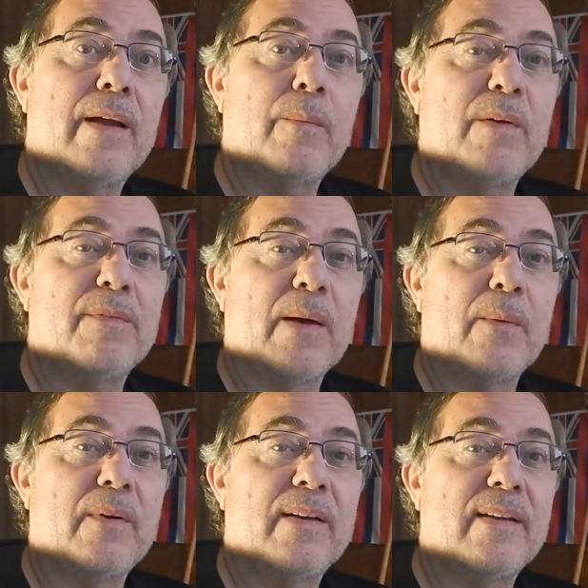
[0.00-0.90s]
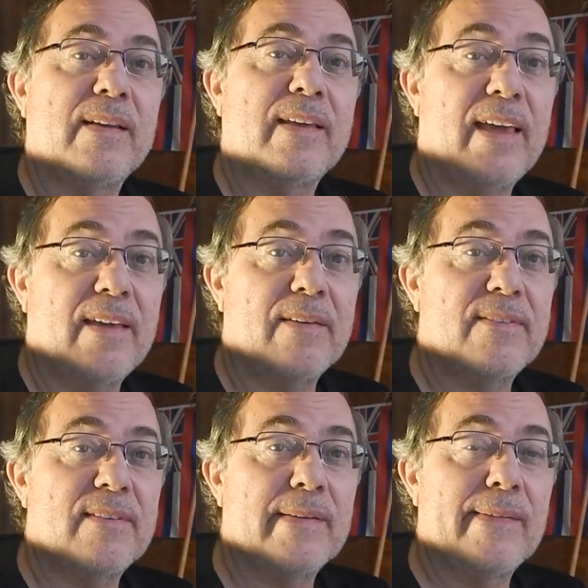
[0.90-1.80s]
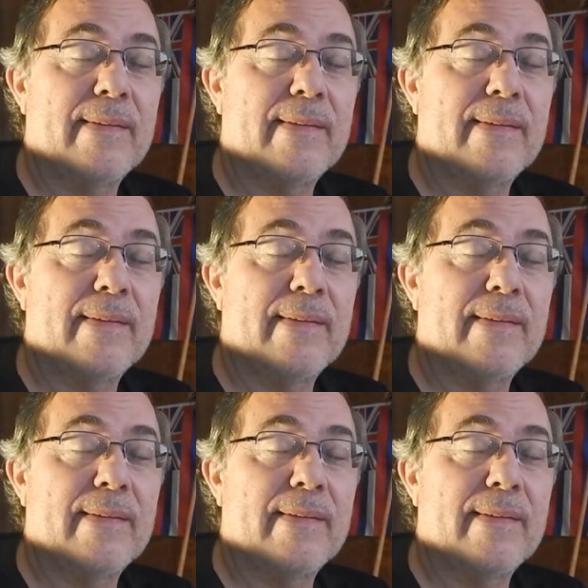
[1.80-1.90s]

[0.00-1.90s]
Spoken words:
and we found caves,